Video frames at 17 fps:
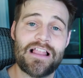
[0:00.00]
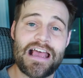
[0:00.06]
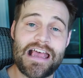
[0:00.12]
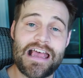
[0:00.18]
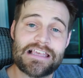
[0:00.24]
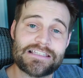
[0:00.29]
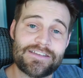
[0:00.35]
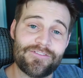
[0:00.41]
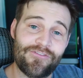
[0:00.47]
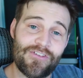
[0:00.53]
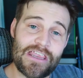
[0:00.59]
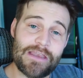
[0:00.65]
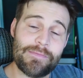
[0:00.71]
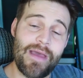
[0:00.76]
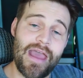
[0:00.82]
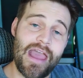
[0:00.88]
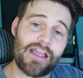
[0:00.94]
as
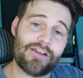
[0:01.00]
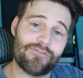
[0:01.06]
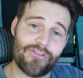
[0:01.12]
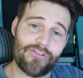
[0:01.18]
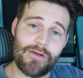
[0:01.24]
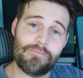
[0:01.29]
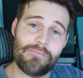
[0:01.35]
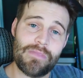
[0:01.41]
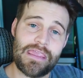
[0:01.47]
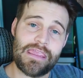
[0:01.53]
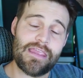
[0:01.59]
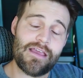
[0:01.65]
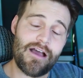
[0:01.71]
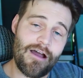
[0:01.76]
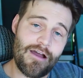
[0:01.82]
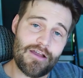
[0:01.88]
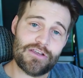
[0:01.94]
feedback from me
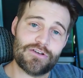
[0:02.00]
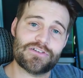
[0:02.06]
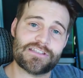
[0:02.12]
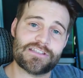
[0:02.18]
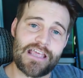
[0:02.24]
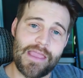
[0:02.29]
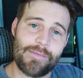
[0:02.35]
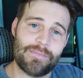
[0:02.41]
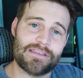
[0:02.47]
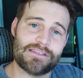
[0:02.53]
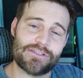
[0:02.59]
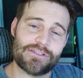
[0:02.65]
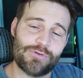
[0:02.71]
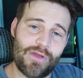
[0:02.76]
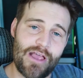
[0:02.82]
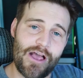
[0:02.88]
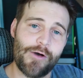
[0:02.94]
on your assignments
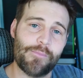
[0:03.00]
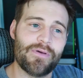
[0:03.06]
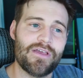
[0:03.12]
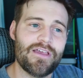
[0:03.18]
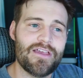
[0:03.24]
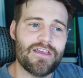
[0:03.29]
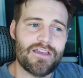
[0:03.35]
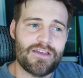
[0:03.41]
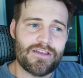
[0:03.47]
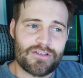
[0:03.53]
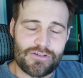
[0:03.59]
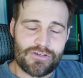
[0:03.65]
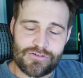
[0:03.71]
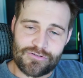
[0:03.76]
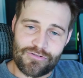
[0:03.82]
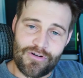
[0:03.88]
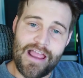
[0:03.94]
to help
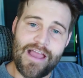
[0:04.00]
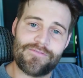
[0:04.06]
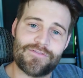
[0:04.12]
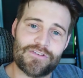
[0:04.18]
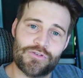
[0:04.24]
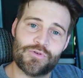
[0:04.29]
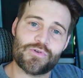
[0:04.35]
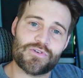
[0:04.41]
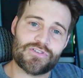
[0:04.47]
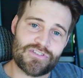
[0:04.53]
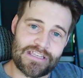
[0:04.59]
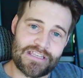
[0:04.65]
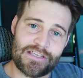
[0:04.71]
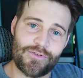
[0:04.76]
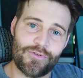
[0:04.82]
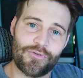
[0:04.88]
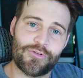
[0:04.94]
craft your
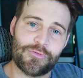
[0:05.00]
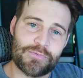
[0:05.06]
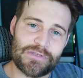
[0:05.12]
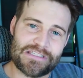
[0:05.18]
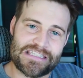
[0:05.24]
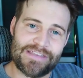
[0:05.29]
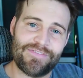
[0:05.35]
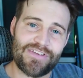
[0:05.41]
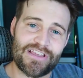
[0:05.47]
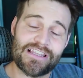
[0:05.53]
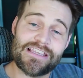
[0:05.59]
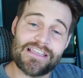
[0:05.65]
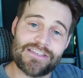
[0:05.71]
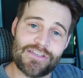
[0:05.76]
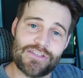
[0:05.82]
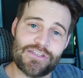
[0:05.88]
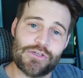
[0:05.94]
skills specifically
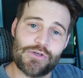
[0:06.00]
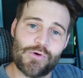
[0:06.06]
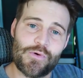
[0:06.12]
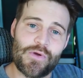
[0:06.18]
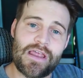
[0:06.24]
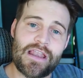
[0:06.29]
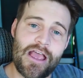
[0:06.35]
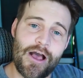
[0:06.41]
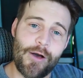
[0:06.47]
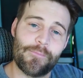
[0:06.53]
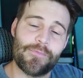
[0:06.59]
to you and help